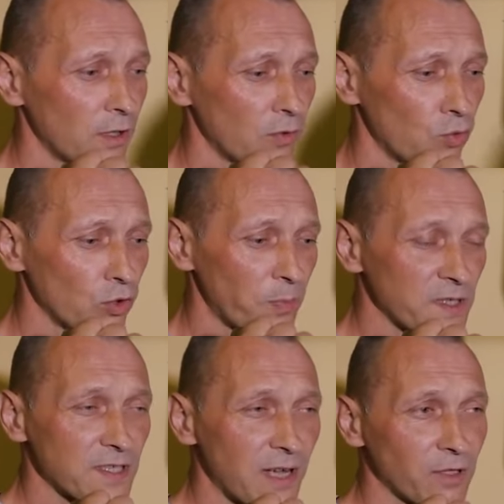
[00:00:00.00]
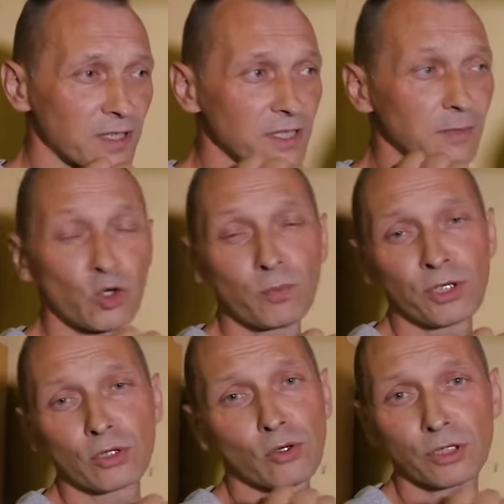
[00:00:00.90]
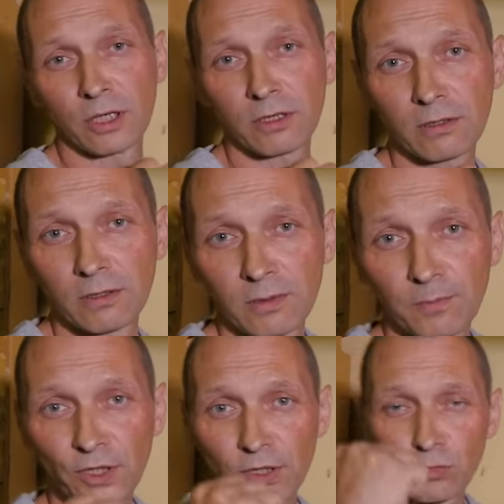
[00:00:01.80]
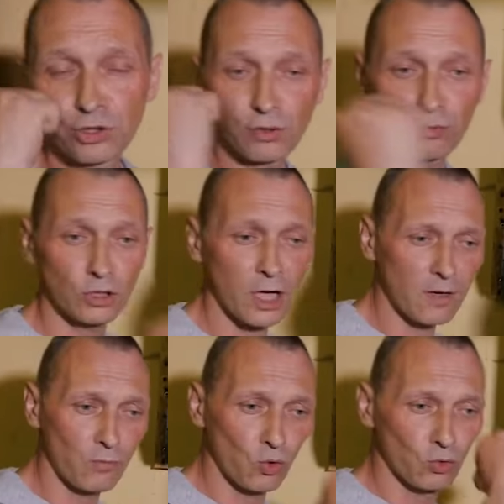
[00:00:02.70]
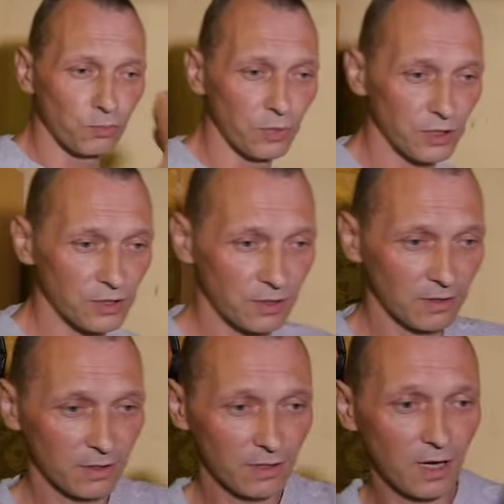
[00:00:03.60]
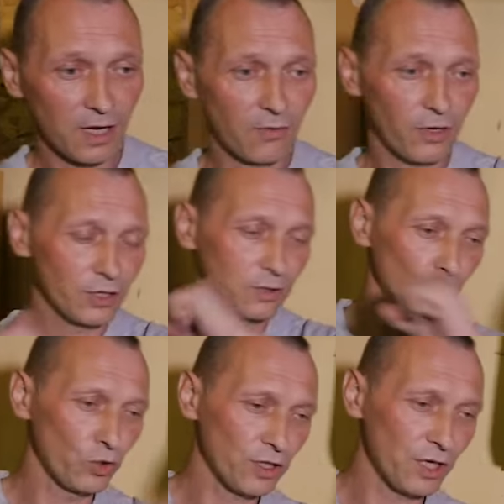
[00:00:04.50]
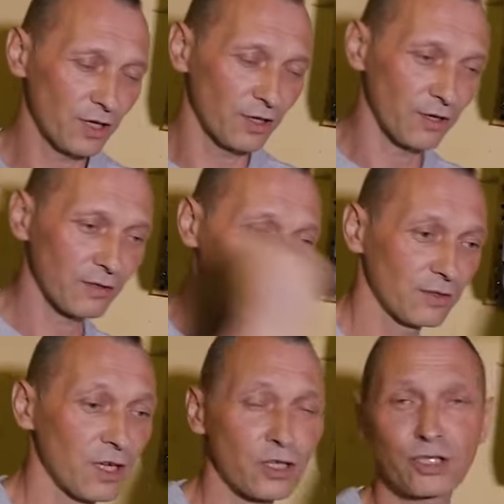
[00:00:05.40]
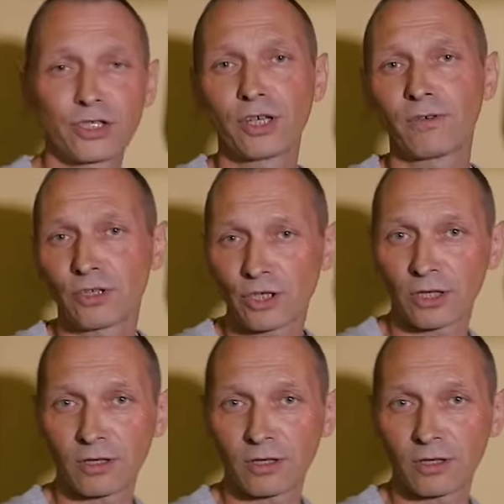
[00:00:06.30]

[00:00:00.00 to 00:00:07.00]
It is shaped by nature itself, because, as my coach said, even girls can hit like this.